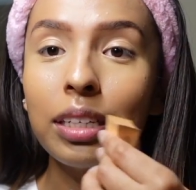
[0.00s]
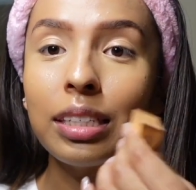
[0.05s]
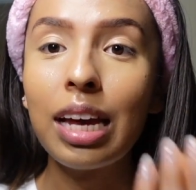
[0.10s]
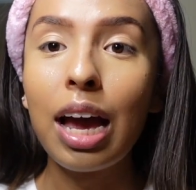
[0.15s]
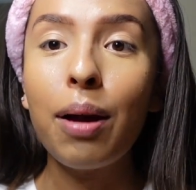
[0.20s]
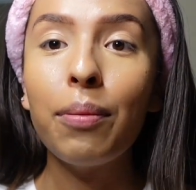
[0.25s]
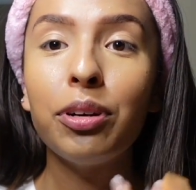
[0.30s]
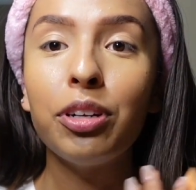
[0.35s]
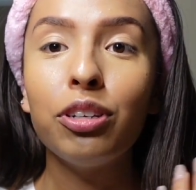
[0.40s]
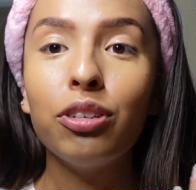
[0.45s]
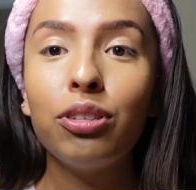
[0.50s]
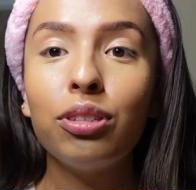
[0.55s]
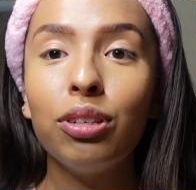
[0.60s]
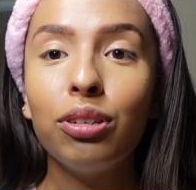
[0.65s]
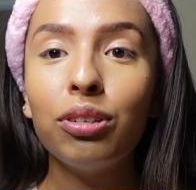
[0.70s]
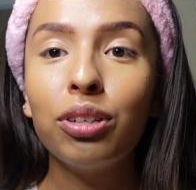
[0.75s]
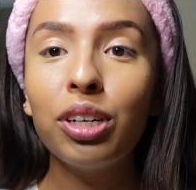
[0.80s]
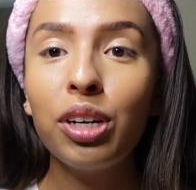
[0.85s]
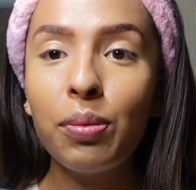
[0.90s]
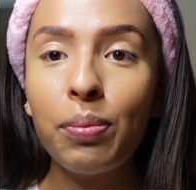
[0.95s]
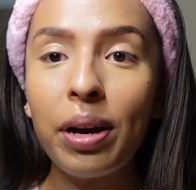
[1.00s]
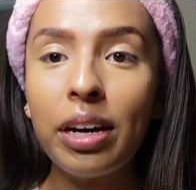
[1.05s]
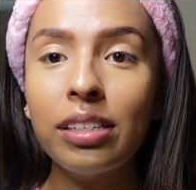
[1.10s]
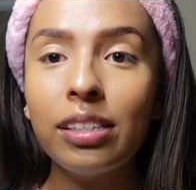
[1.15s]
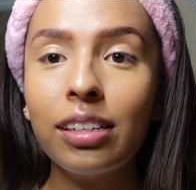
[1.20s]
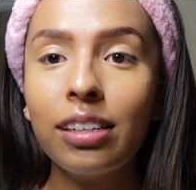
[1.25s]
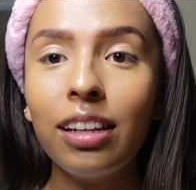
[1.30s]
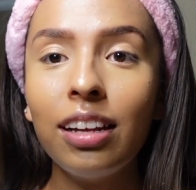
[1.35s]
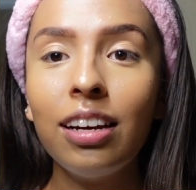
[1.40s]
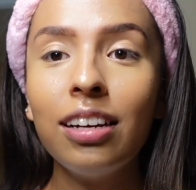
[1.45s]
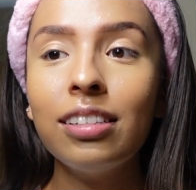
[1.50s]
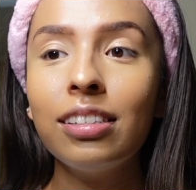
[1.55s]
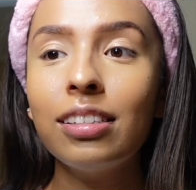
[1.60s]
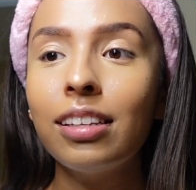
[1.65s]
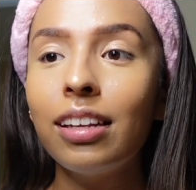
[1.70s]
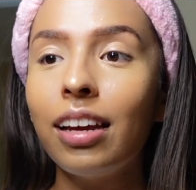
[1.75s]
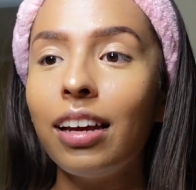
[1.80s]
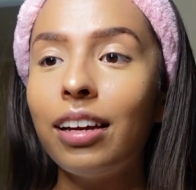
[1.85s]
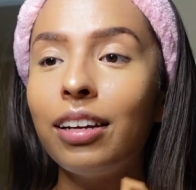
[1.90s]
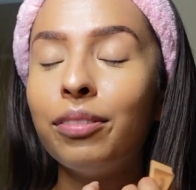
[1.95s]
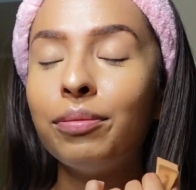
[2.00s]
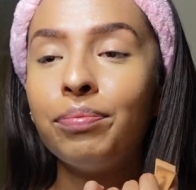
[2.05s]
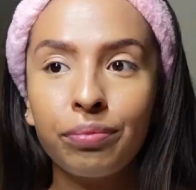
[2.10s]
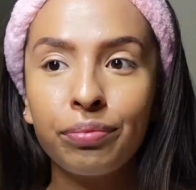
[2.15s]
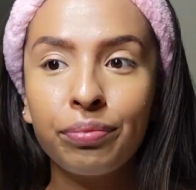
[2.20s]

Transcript: damn, and you still couldn't pass the class. Like,